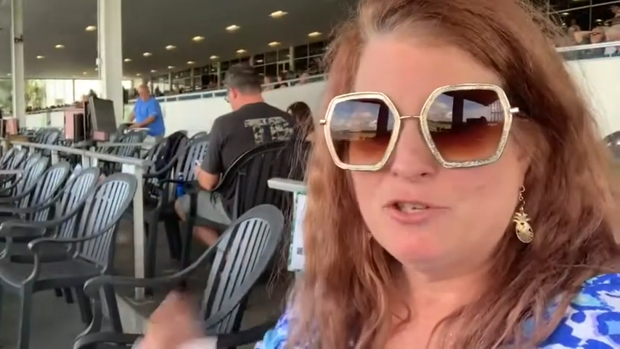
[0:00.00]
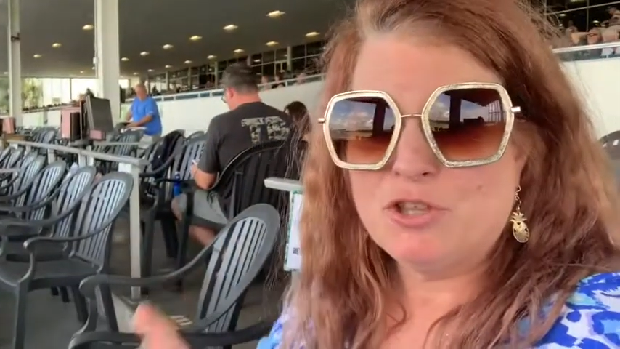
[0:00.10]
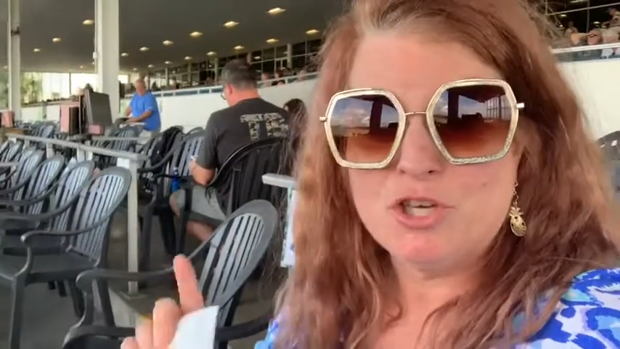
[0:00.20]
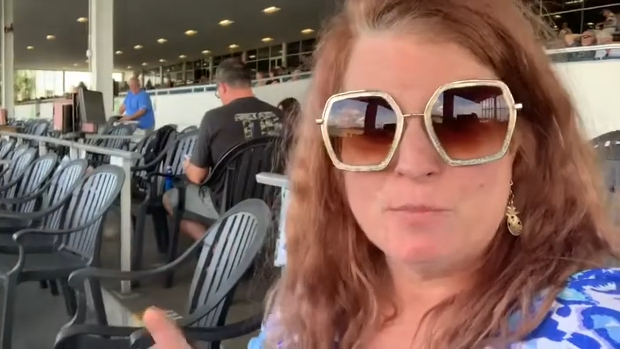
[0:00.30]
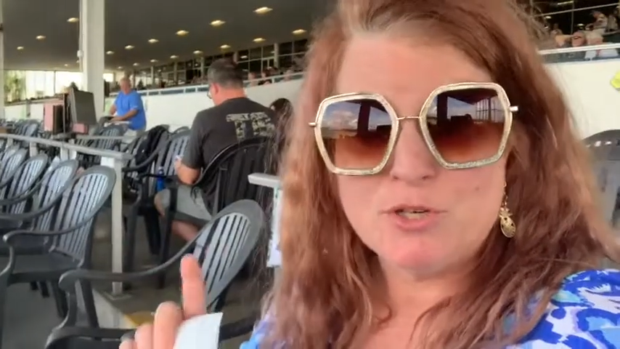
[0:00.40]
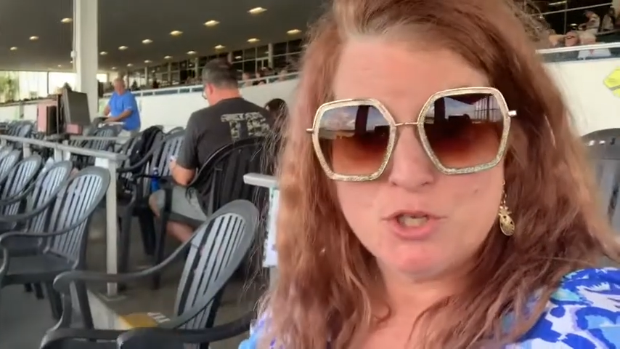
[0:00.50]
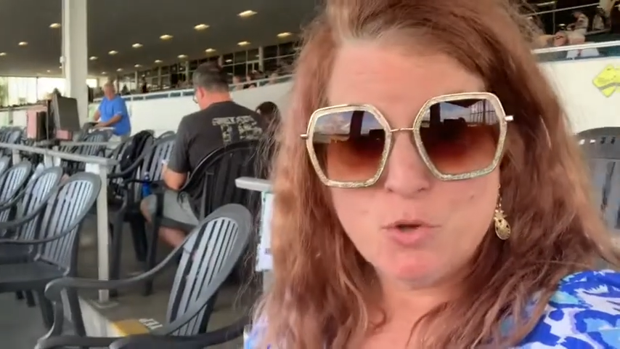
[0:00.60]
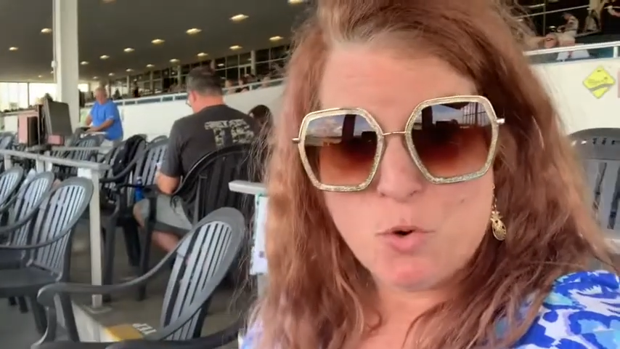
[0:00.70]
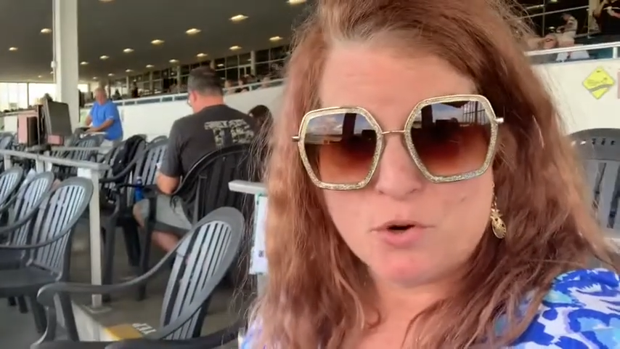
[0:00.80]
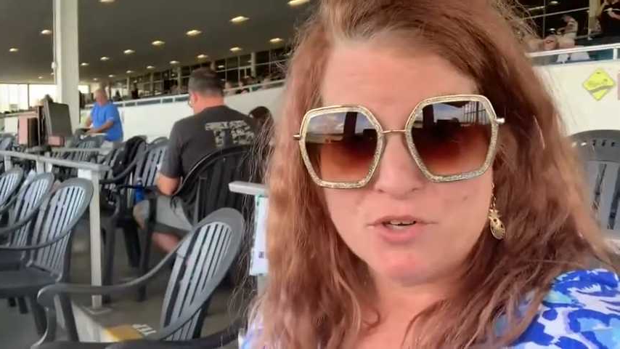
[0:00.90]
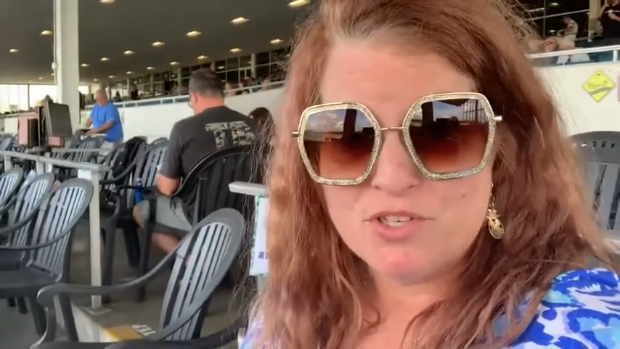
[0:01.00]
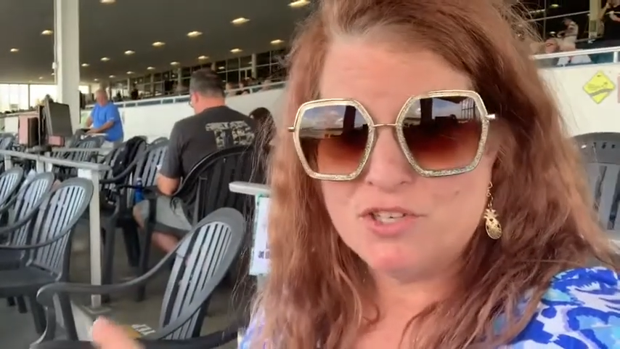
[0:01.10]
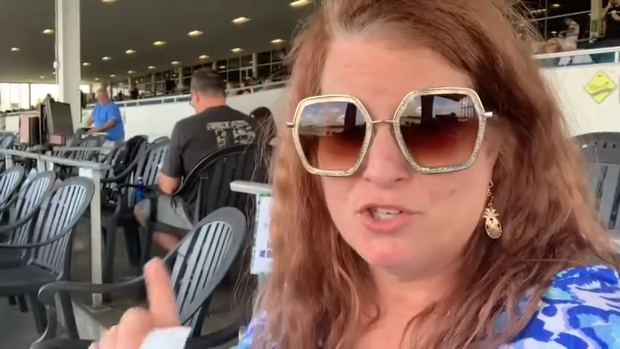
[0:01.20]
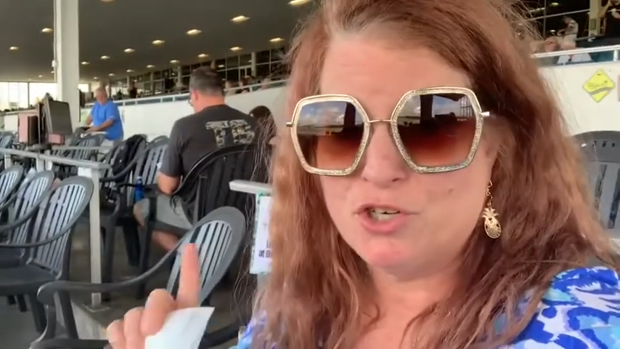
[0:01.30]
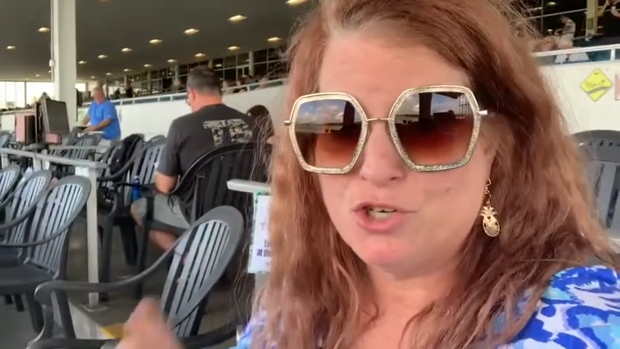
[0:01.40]
took the number 2 horse
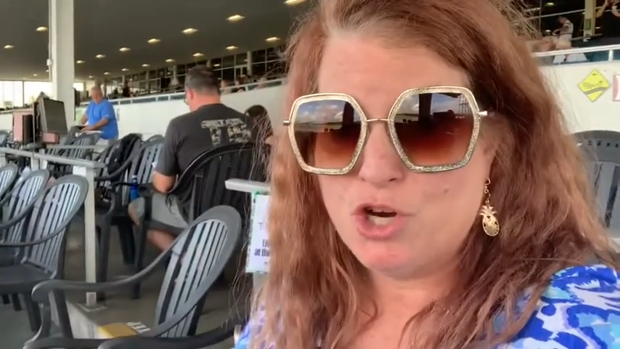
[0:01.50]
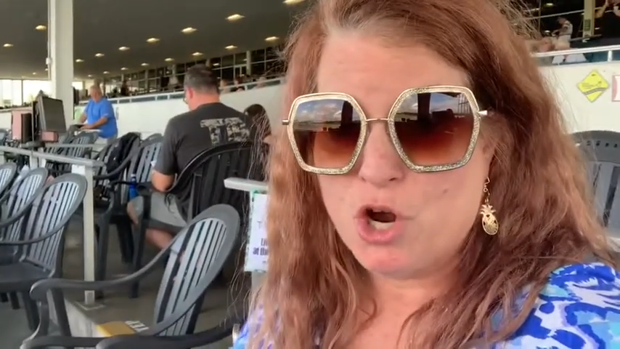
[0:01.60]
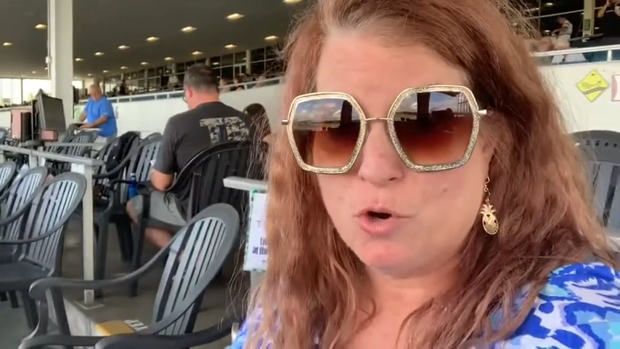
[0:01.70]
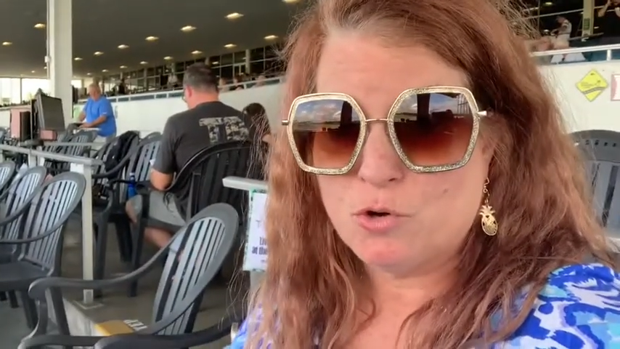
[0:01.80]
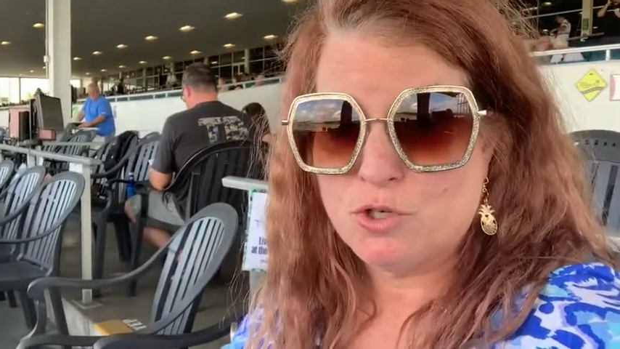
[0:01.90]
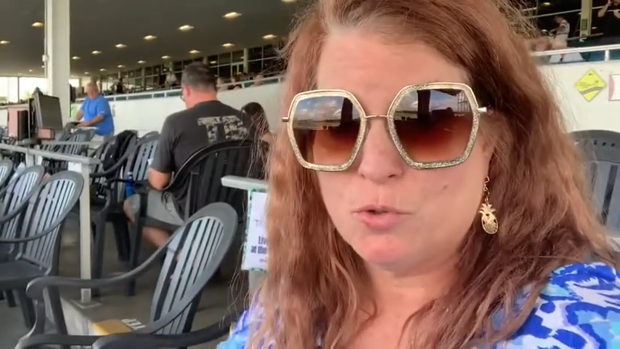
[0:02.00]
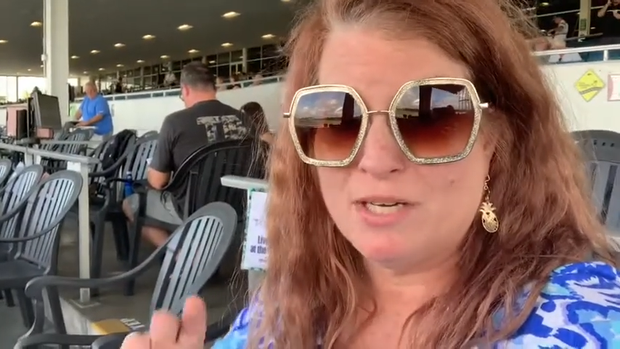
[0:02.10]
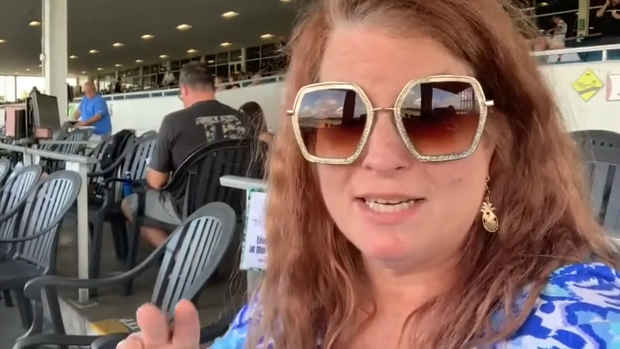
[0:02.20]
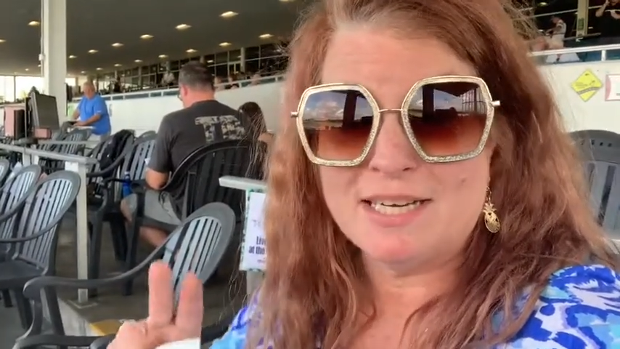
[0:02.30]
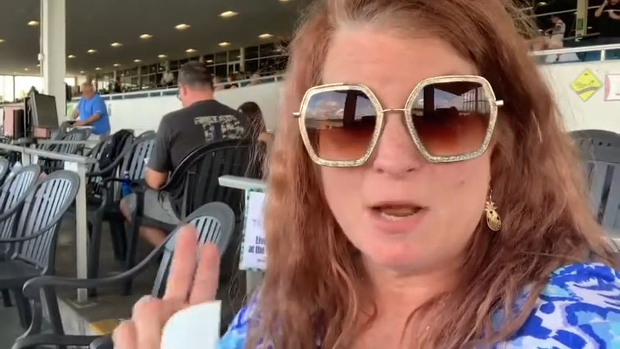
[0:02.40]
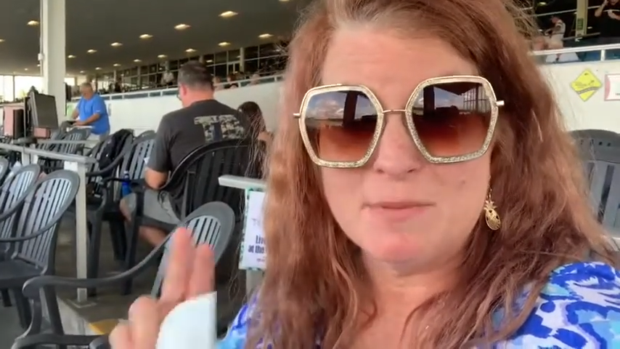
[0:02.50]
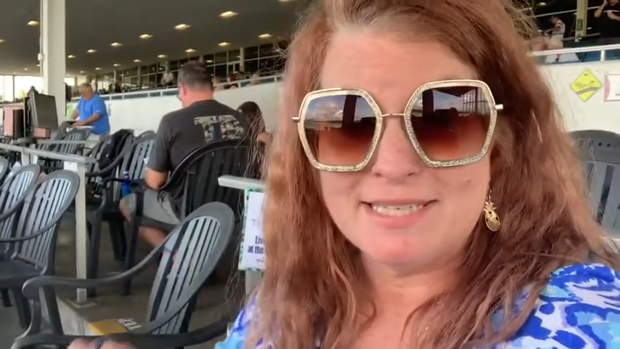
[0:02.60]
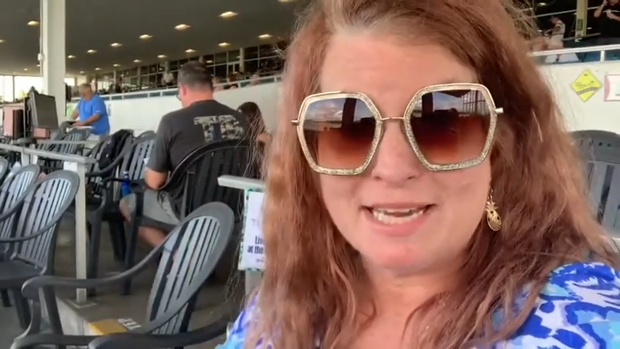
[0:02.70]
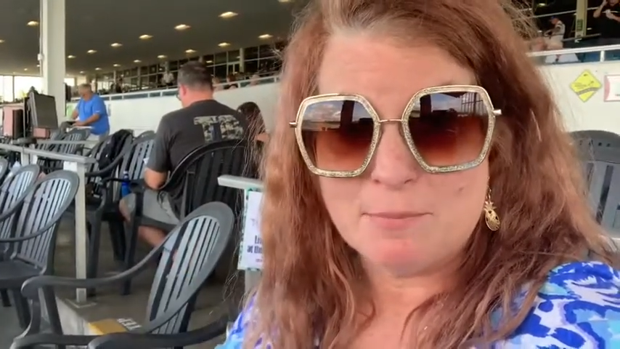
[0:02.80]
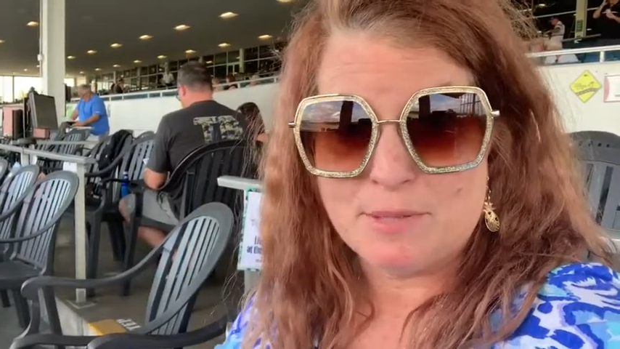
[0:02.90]
to show, so it needed to come in
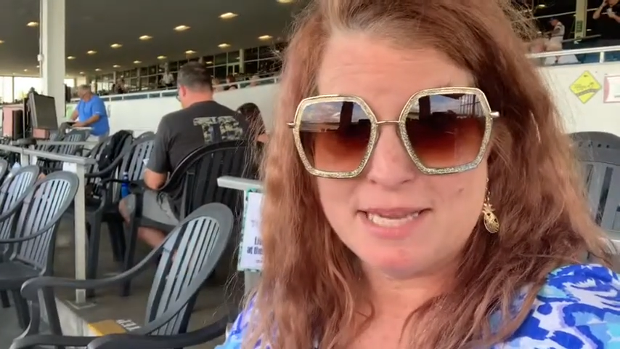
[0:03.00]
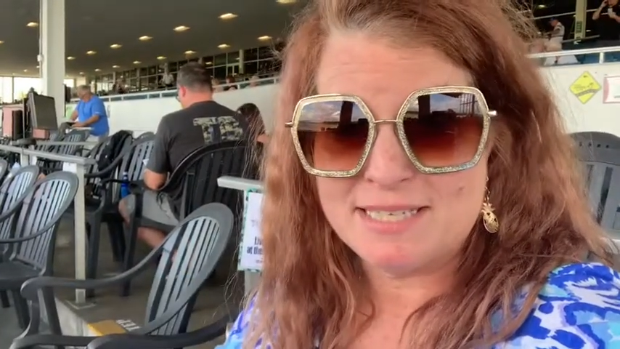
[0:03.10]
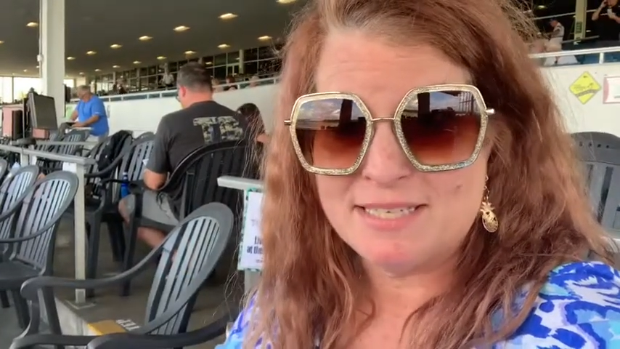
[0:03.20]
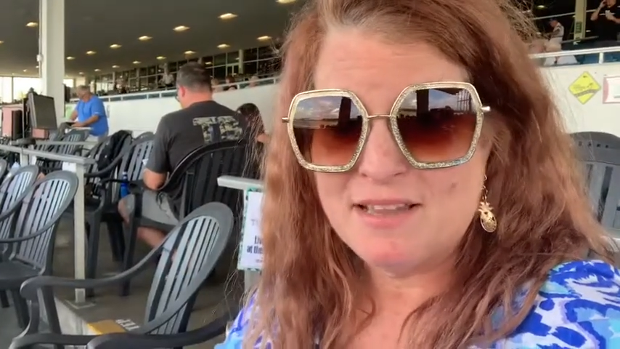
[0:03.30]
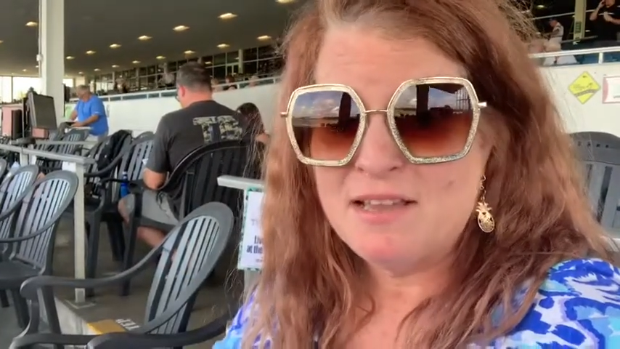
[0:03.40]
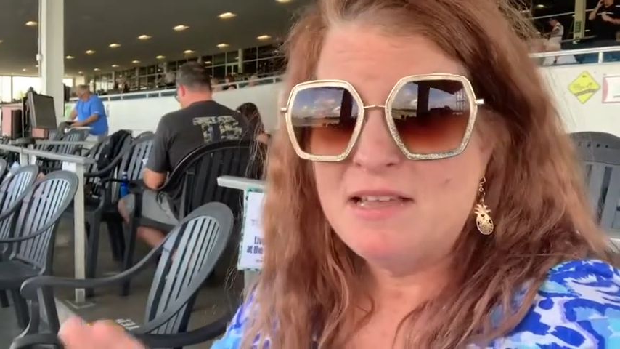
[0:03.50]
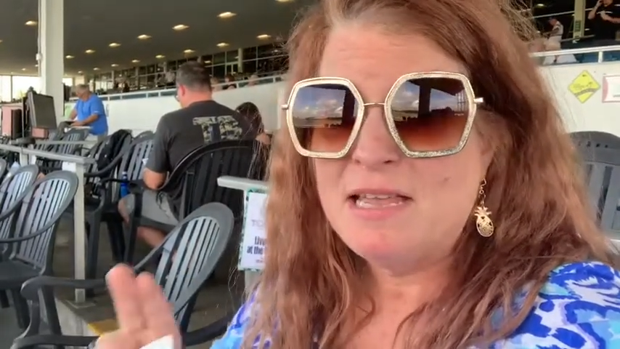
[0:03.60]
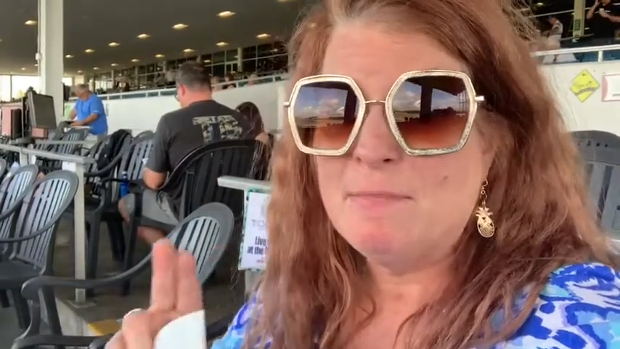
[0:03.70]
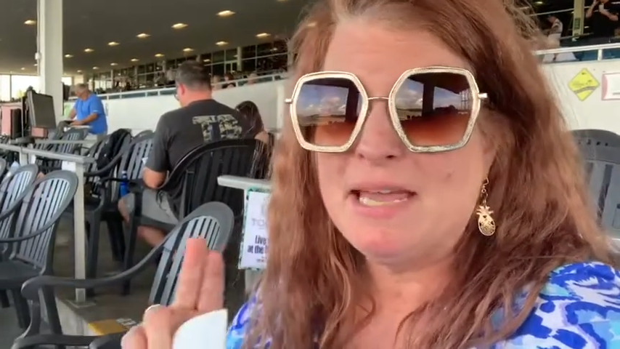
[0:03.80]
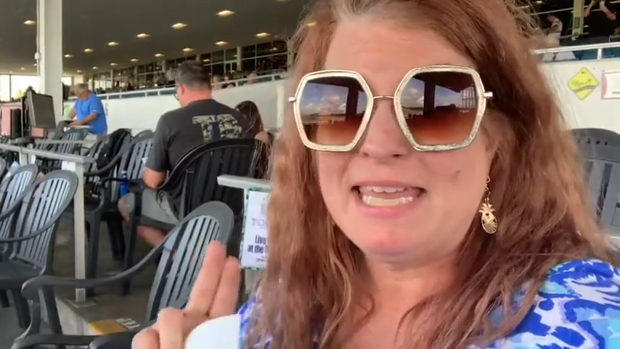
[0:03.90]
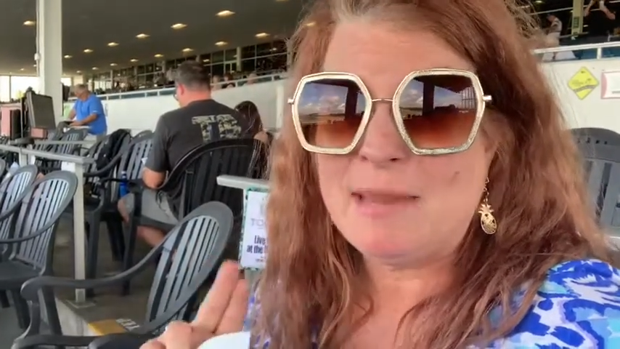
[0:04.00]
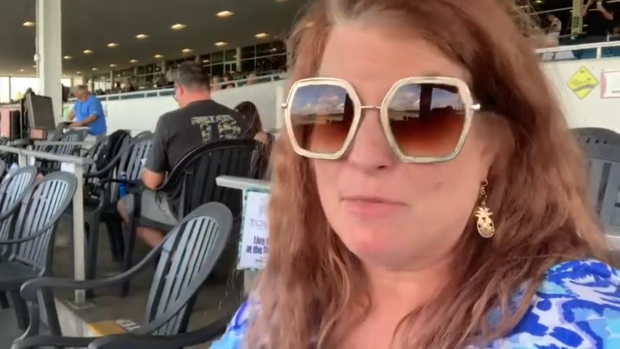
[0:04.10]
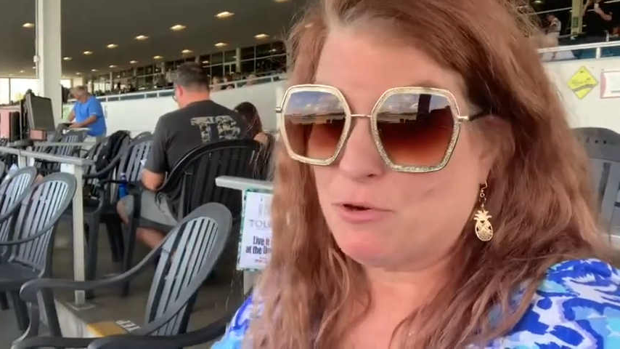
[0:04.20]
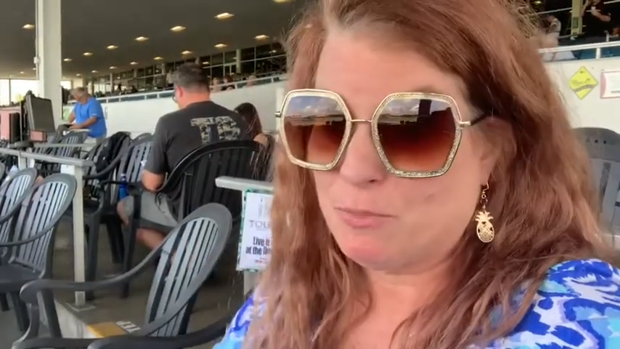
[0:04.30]
second place. It came in third